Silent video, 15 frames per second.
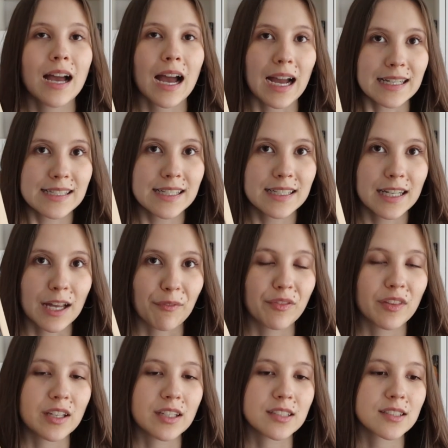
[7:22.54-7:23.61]
I DNF'd
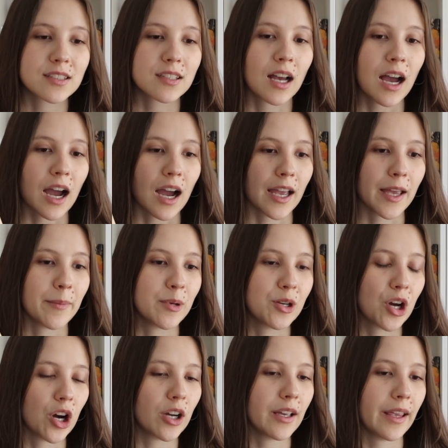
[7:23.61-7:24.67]
this. I am
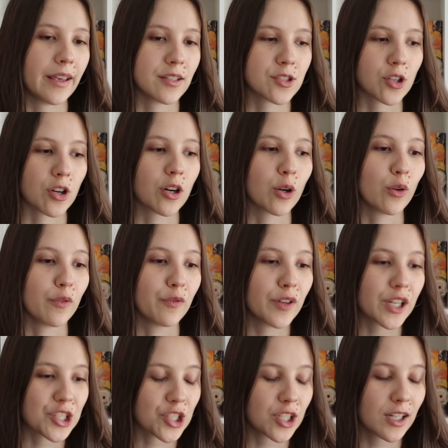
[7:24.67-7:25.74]
not a historical
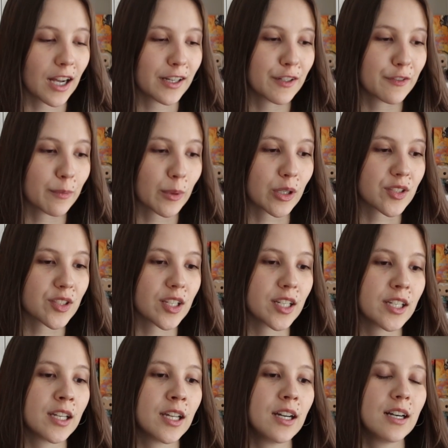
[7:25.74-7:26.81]
fiction kind of
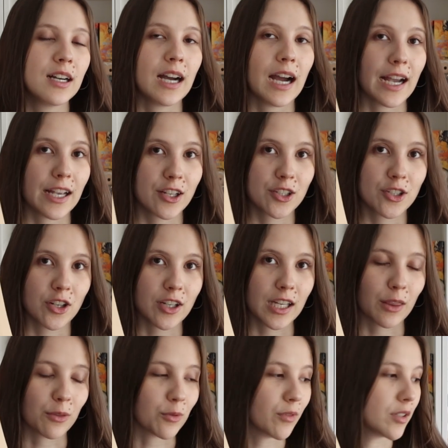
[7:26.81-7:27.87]
person. I could not
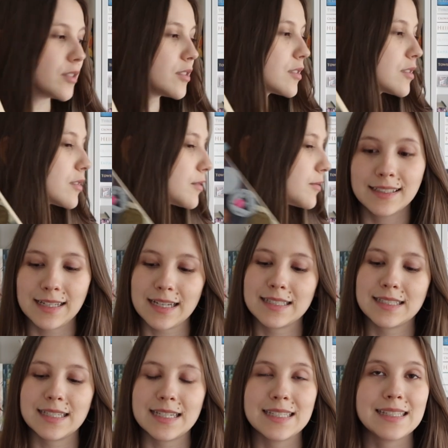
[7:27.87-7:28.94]
get through this.
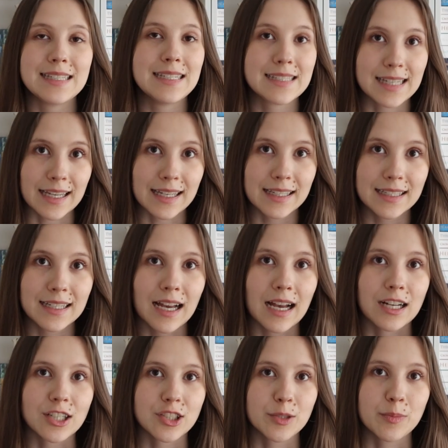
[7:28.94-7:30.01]
Next is the second
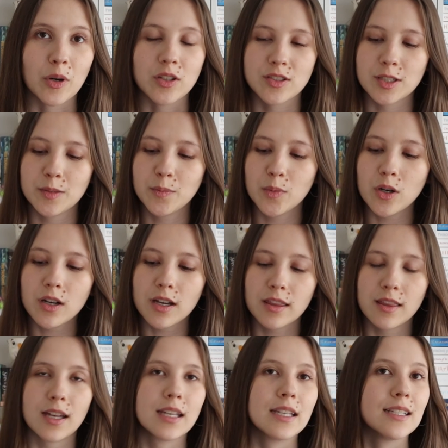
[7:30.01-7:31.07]
Ashley Poston book,
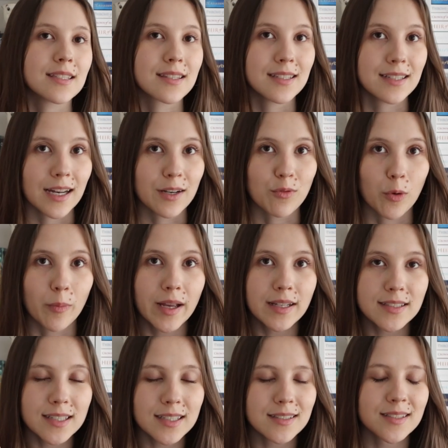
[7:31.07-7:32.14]
that is The Dead
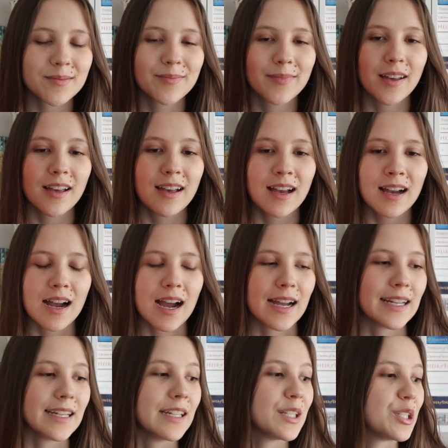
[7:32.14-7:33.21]
Romantics.
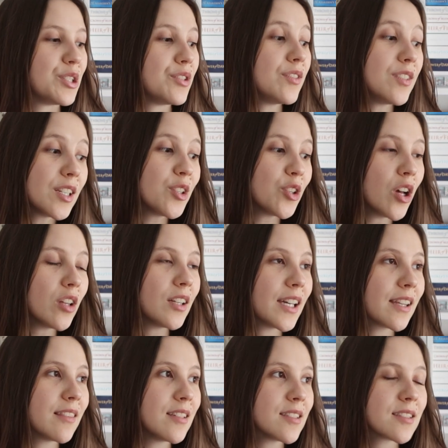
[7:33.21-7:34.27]
I did not
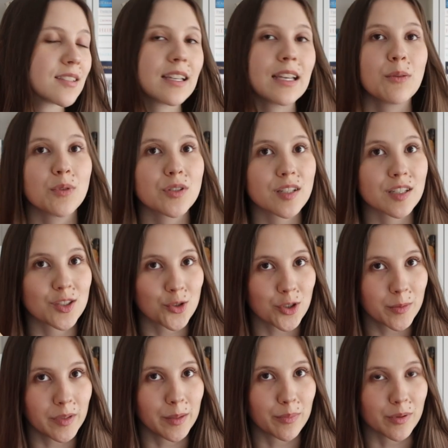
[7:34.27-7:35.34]
like this. It was
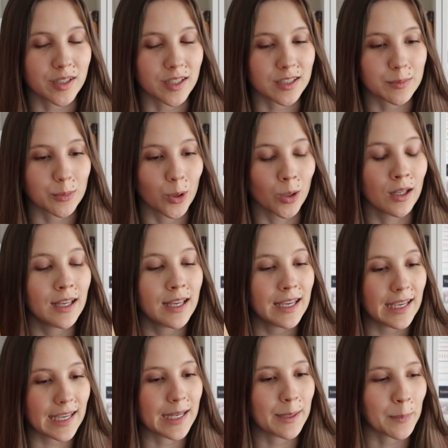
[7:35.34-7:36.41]
extremely predictable,
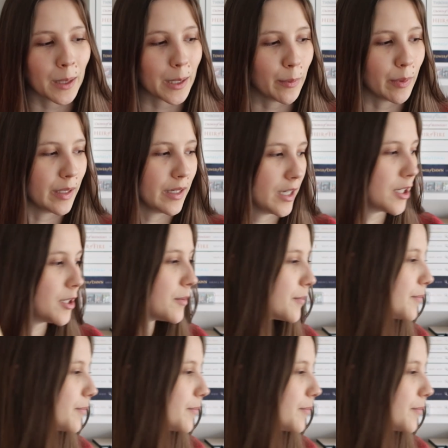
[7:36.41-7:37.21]
in my opinion.